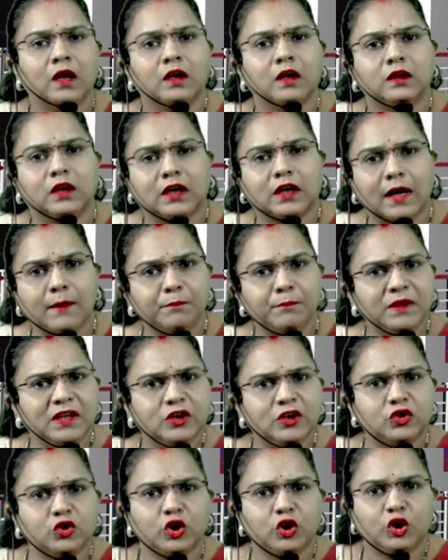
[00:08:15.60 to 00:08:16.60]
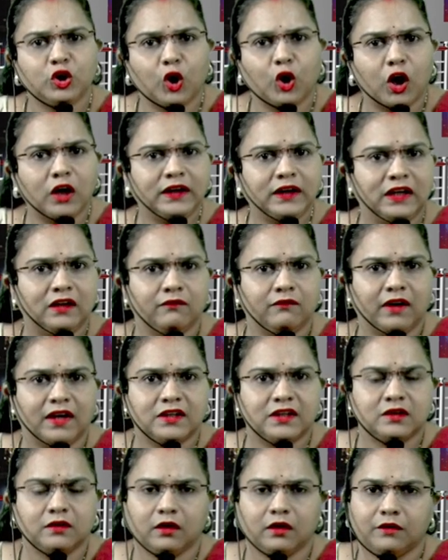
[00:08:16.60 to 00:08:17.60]
The company should not
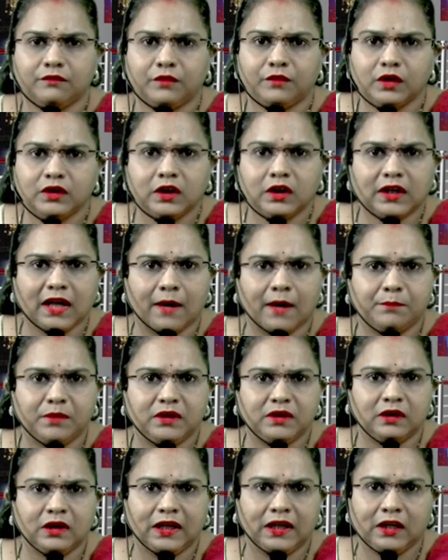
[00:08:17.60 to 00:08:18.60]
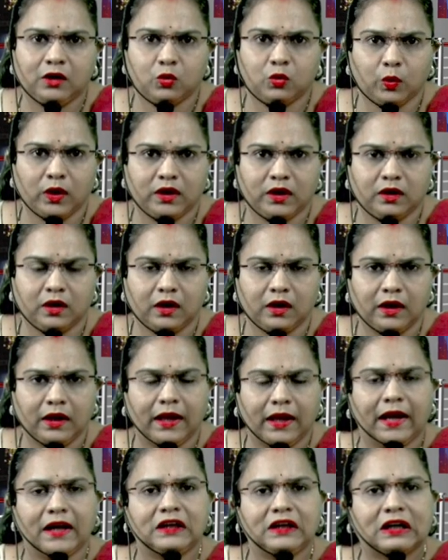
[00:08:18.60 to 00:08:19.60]
invest a further capital into it
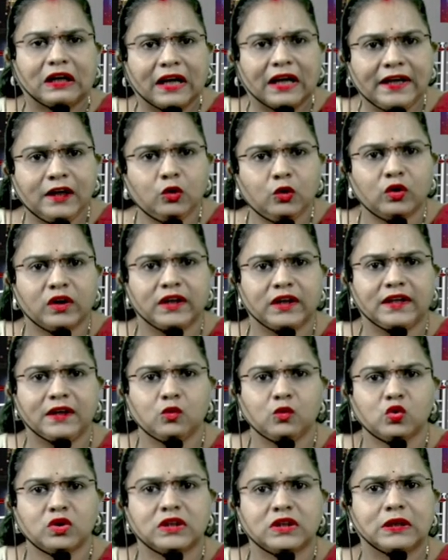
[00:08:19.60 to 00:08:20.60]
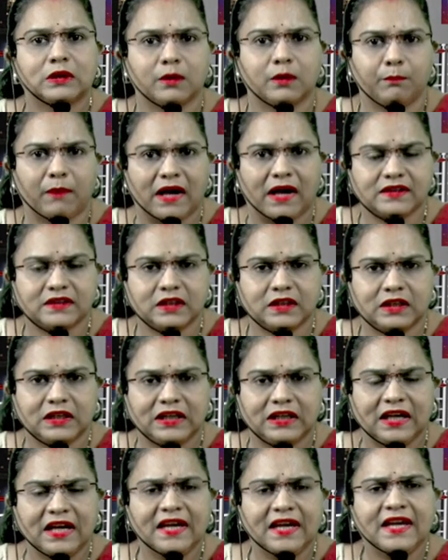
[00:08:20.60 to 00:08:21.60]
and try to reduce the
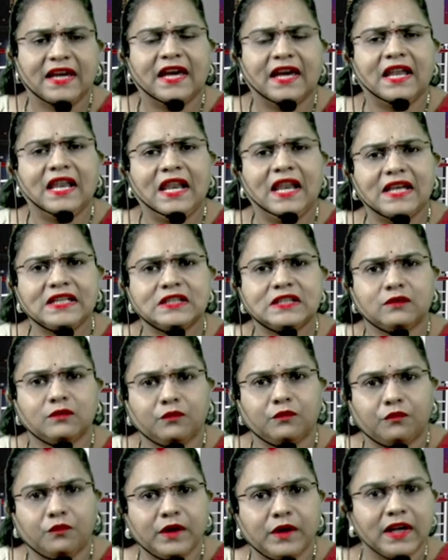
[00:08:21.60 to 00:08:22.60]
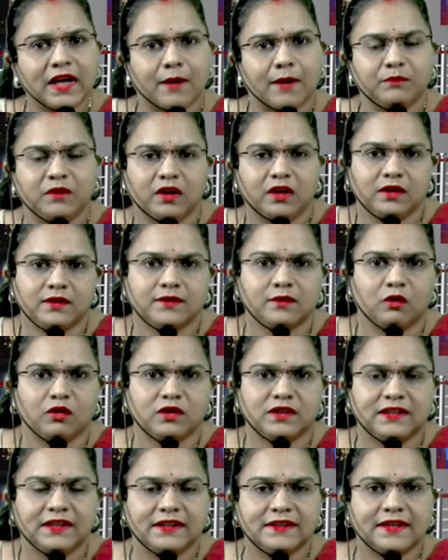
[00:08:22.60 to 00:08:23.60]
capacity, and let's free up the
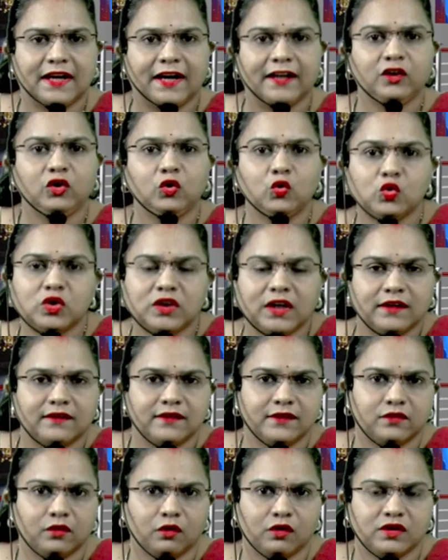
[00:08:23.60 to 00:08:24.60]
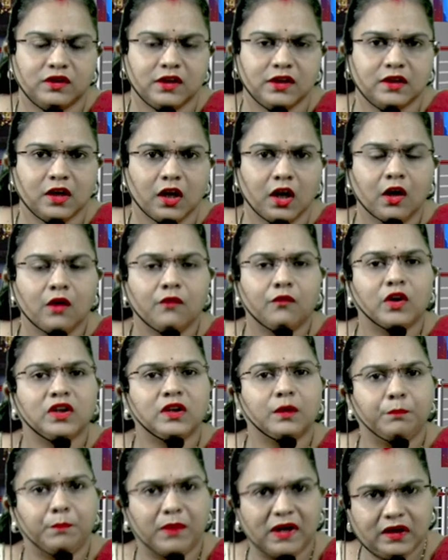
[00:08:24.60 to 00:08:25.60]
resources and use the resources for
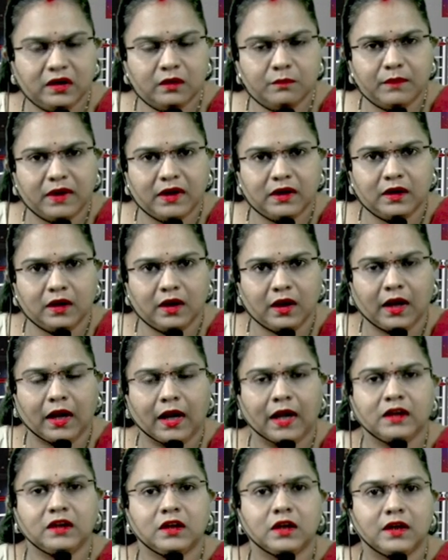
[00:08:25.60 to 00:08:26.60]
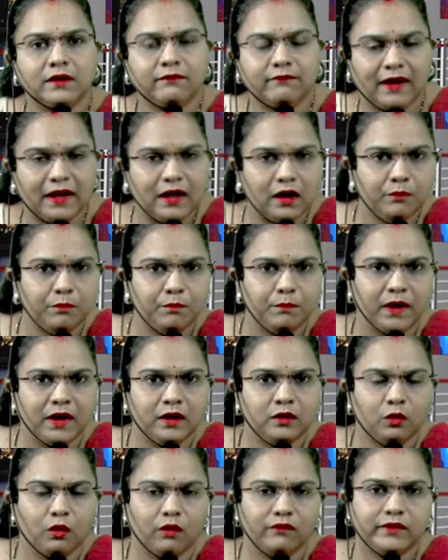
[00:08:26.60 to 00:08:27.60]
the betterment and the
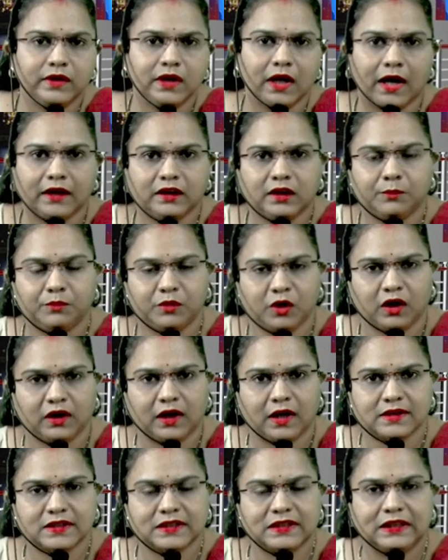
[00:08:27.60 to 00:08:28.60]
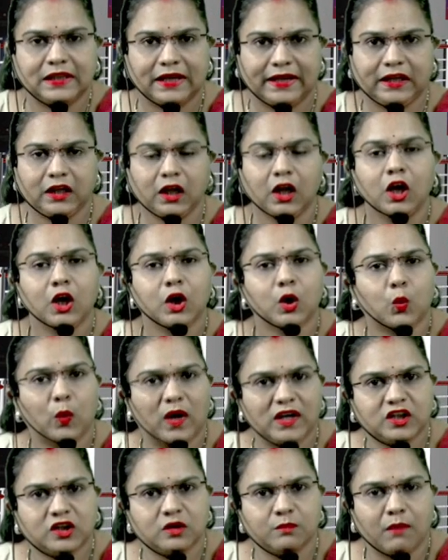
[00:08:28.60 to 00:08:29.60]
development of the other products like
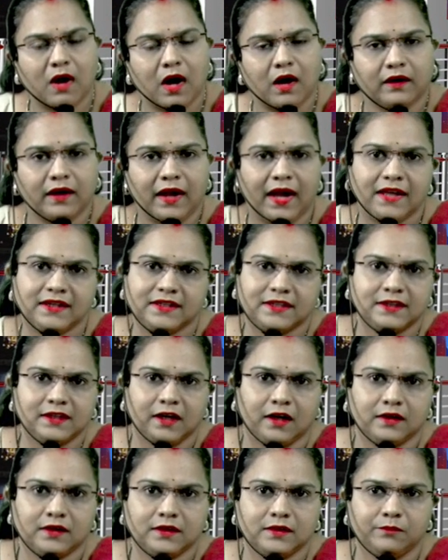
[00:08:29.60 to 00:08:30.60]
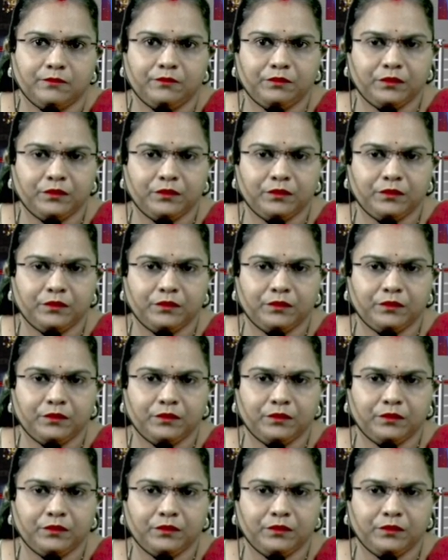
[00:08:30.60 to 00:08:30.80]
question mark and stars.